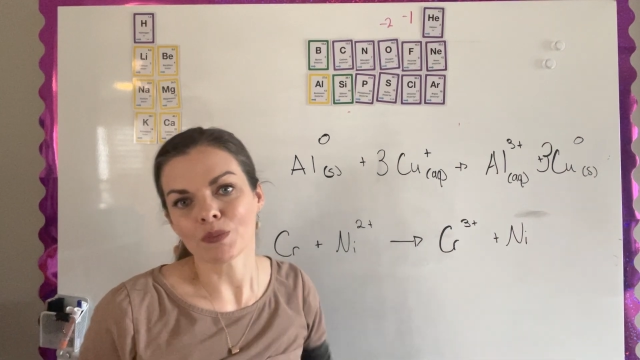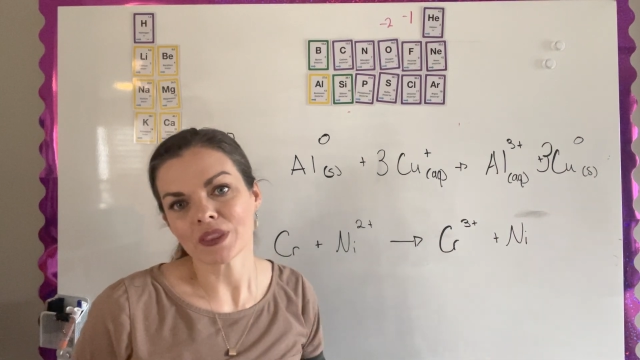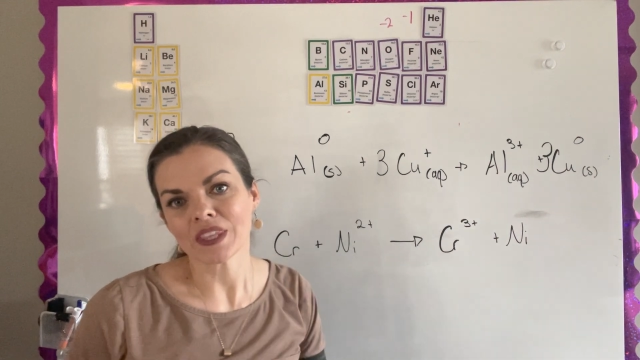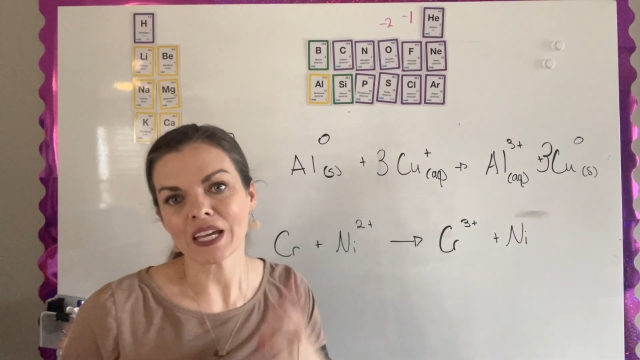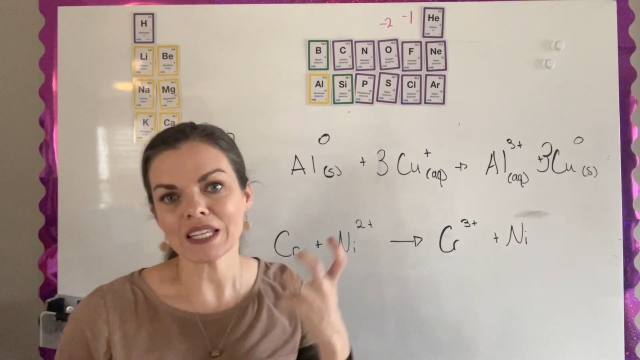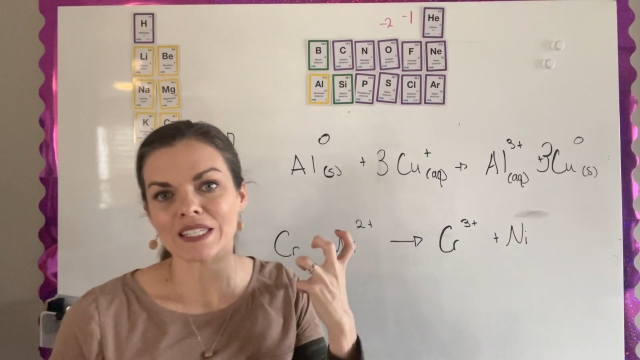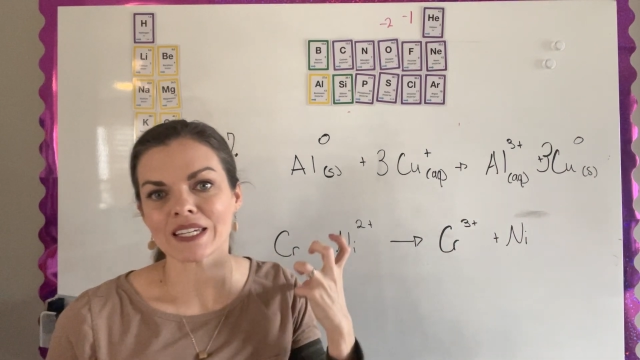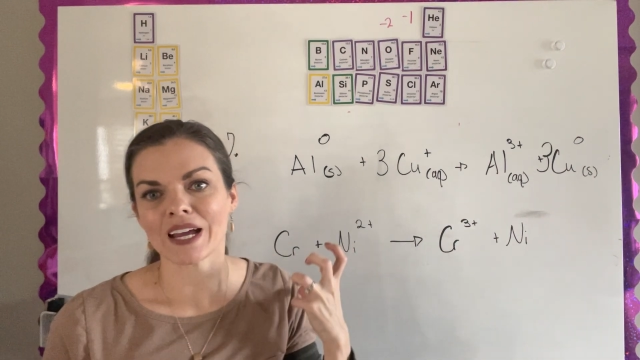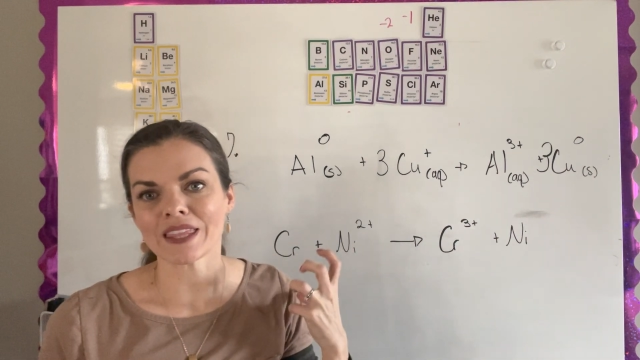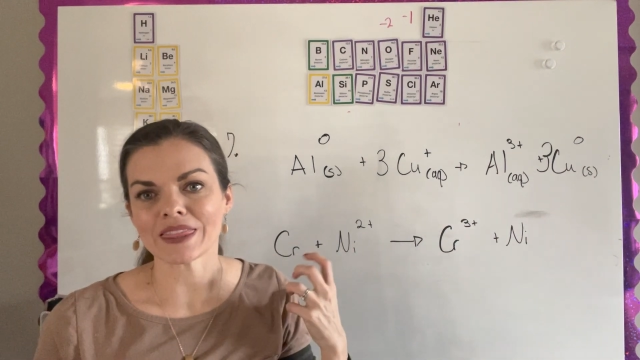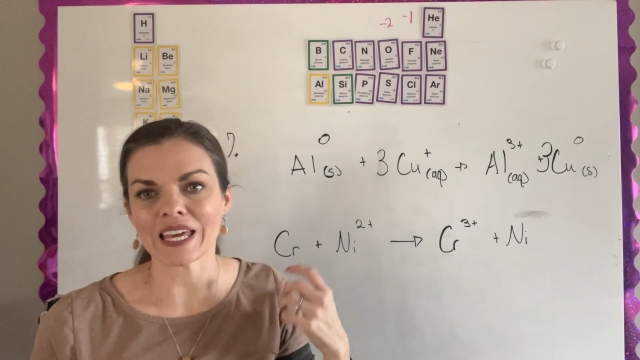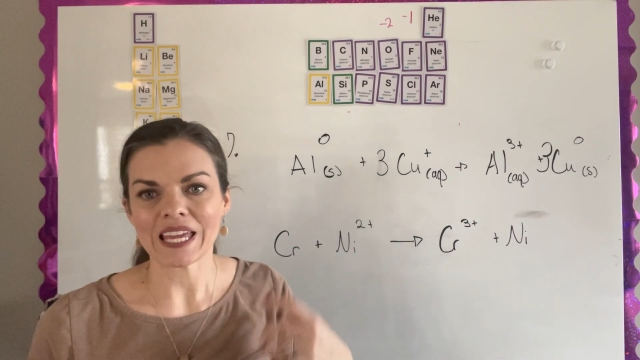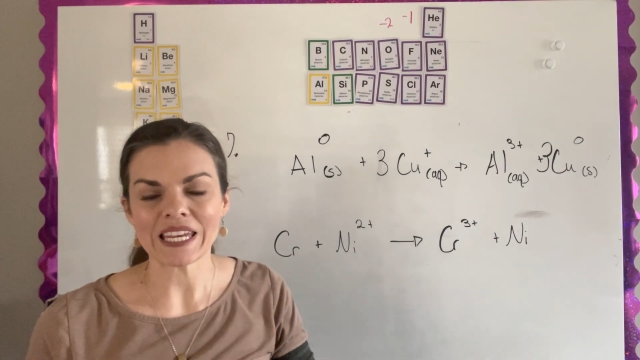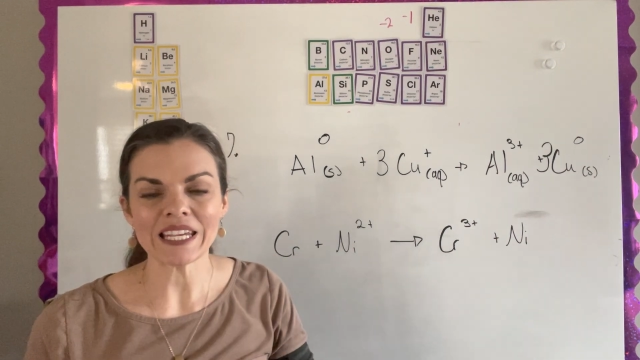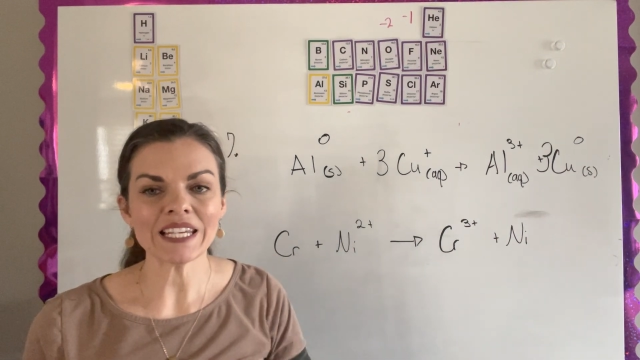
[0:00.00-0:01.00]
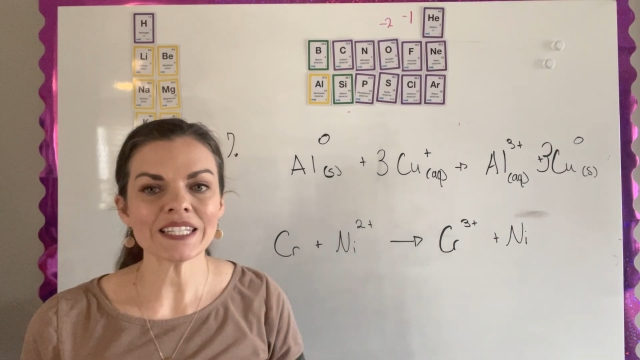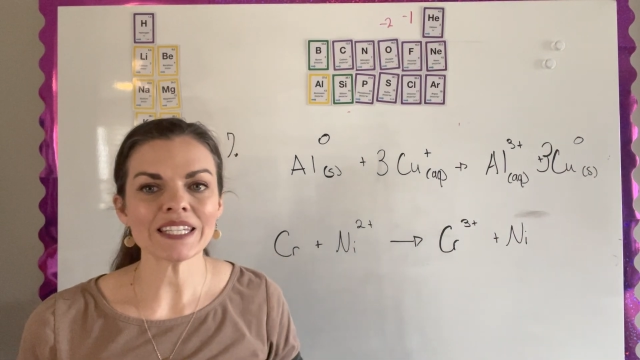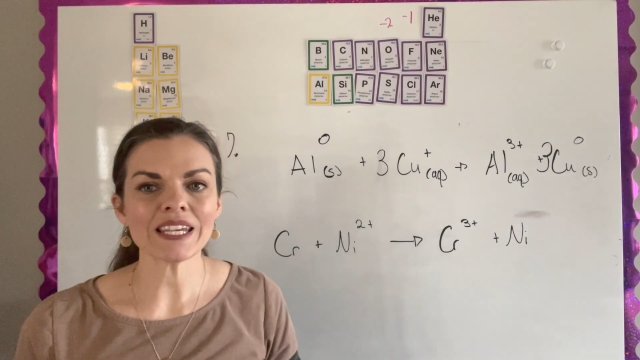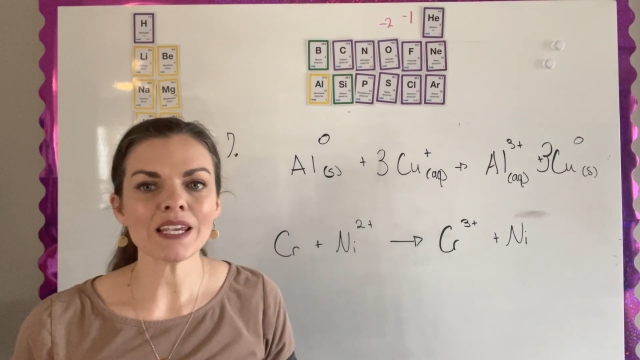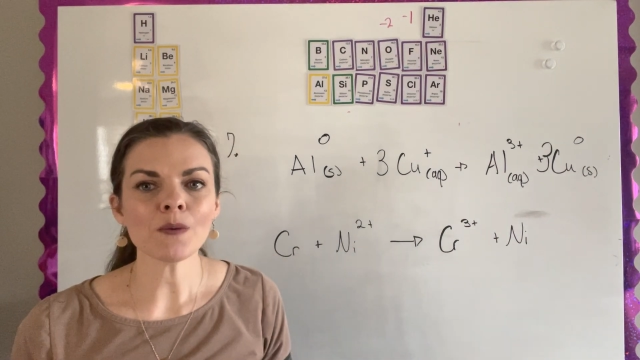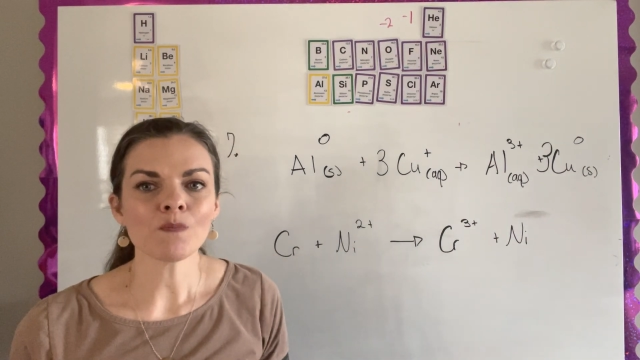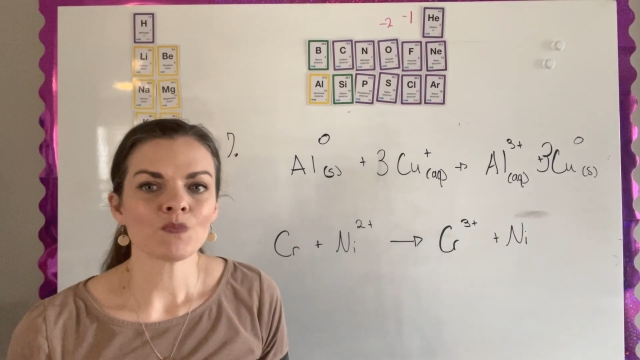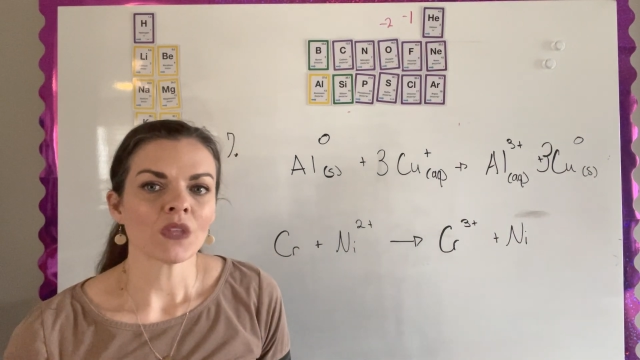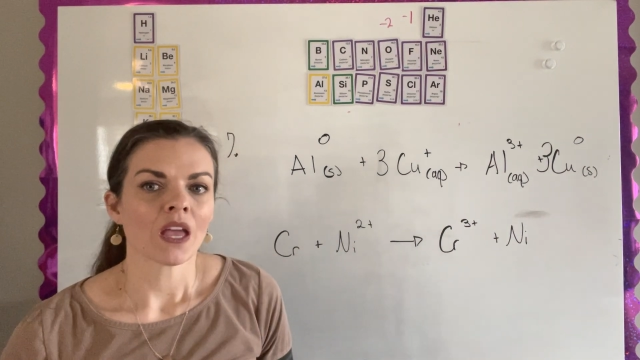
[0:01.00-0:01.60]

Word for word: but that's not that easy.